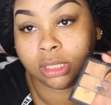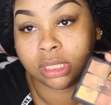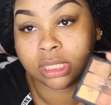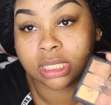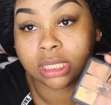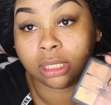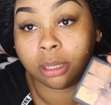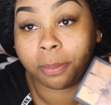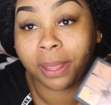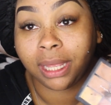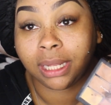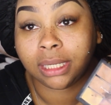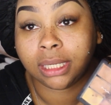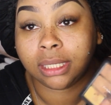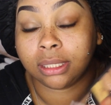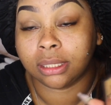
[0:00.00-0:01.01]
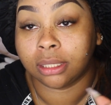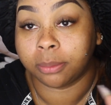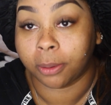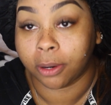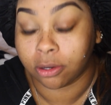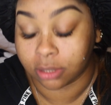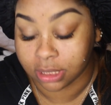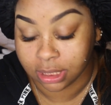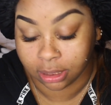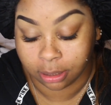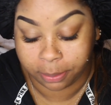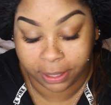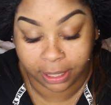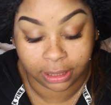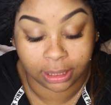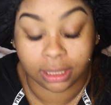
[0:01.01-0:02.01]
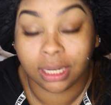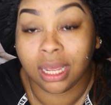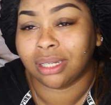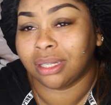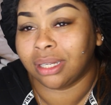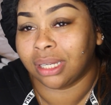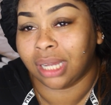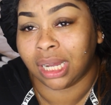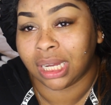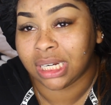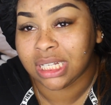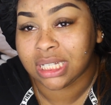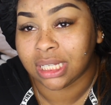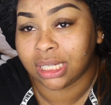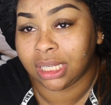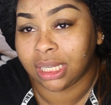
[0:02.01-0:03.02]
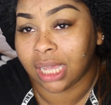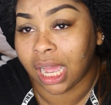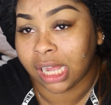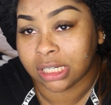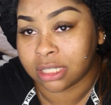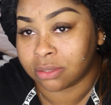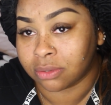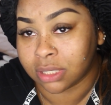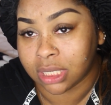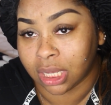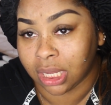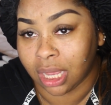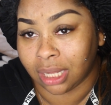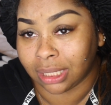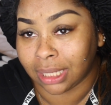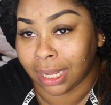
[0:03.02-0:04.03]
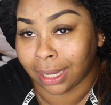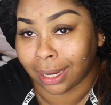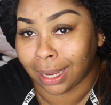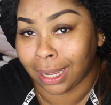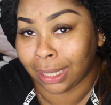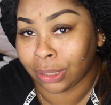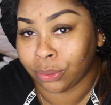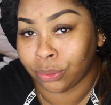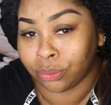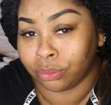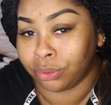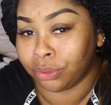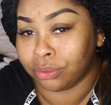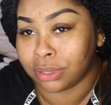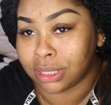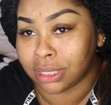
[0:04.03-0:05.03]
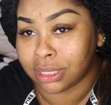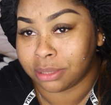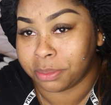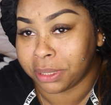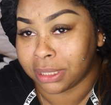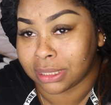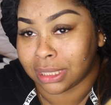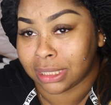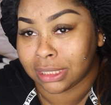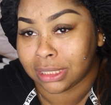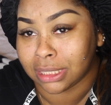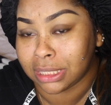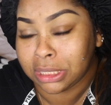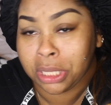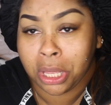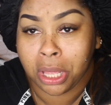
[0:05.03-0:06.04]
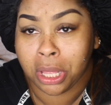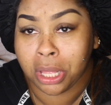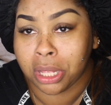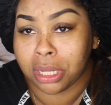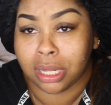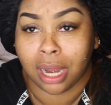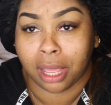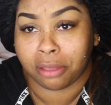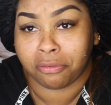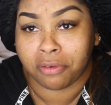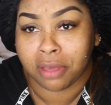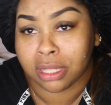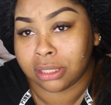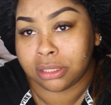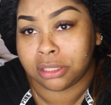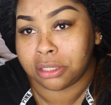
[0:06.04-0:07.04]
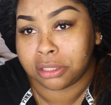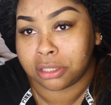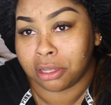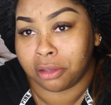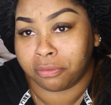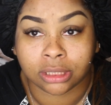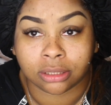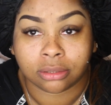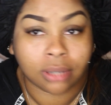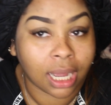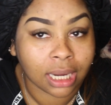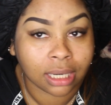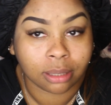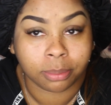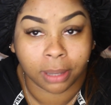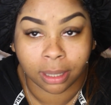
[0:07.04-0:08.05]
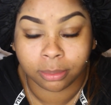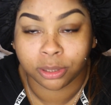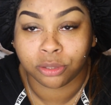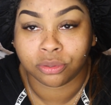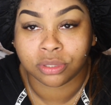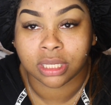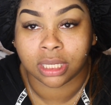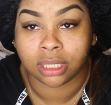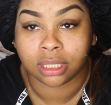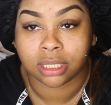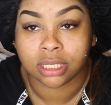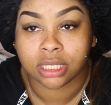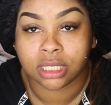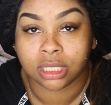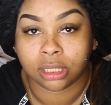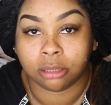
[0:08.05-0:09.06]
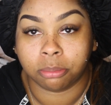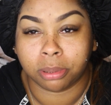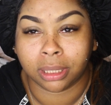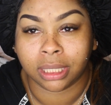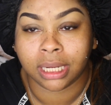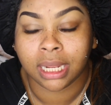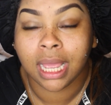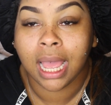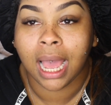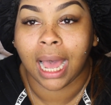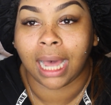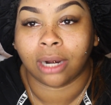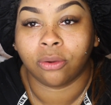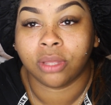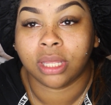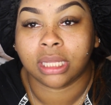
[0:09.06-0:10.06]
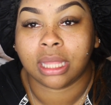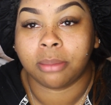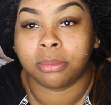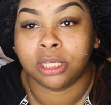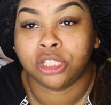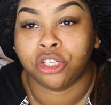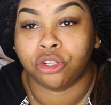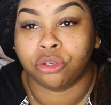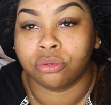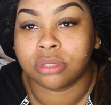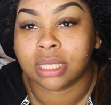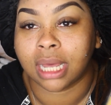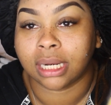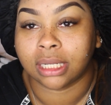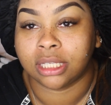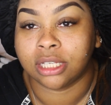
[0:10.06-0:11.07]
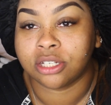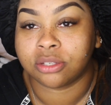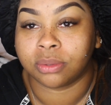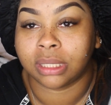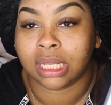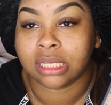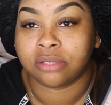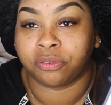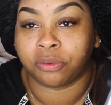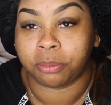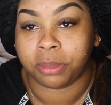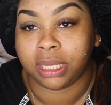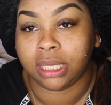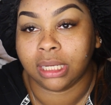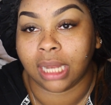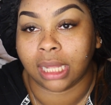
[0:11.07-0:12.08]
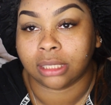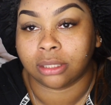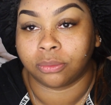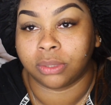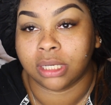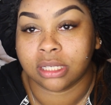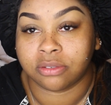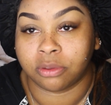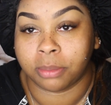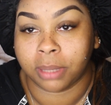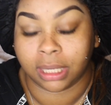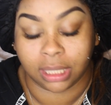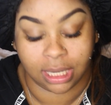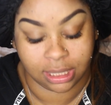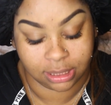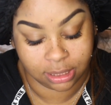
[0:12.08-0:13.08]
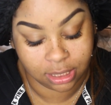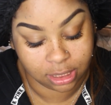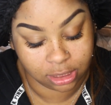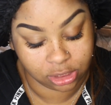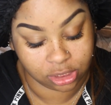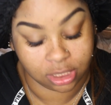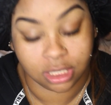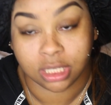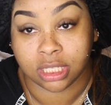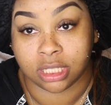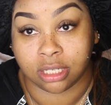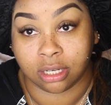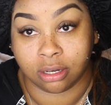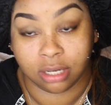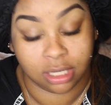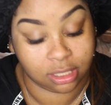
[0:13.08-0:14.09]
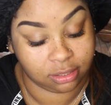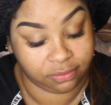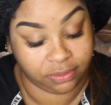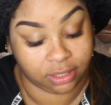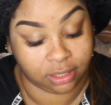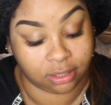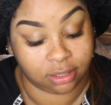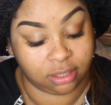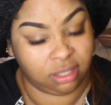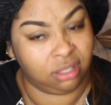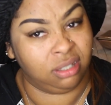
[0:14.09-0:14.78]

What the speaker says: concealer palette, the Pro Concealer palette. Honestly, I just want to tell y'all, like, I don't use this because I just like fancy stuff. No, I could probably use any concealer, but I don't get that much use out of this one that's for me, like the one that's for my clients. This shit is dirty as fuck.